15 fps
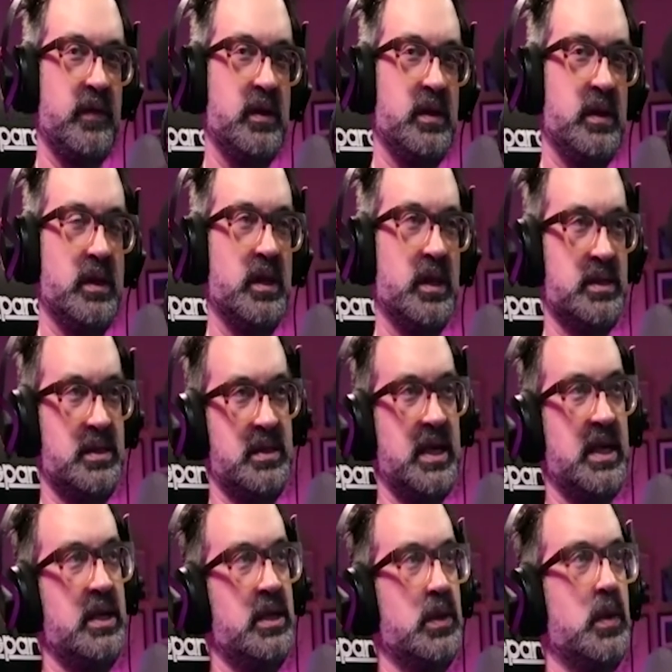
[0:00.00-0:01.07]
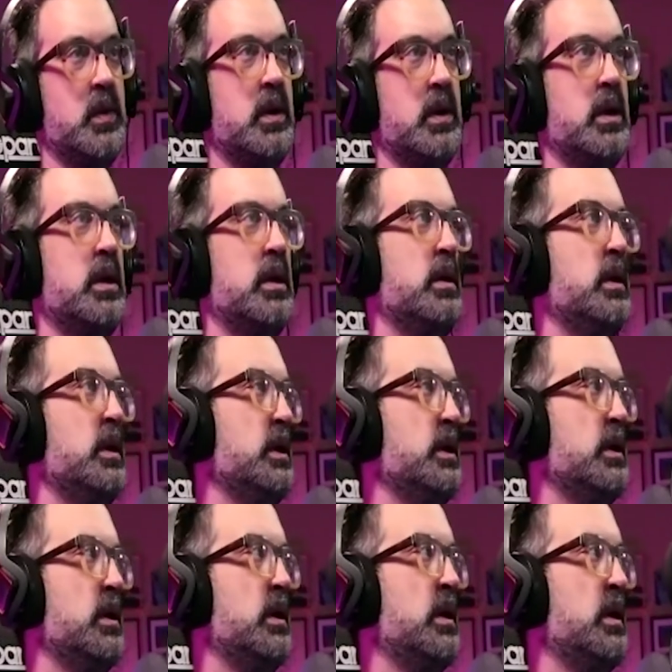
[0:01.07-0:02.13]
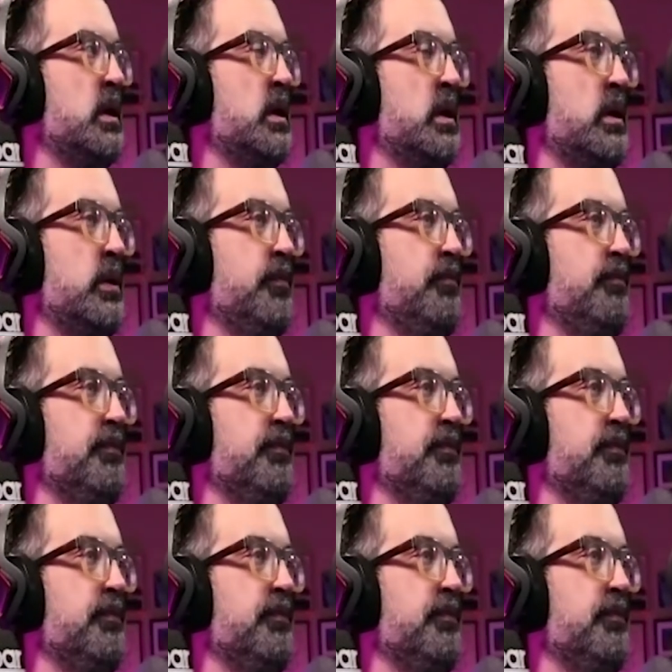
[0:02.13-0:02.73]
let's say you're um,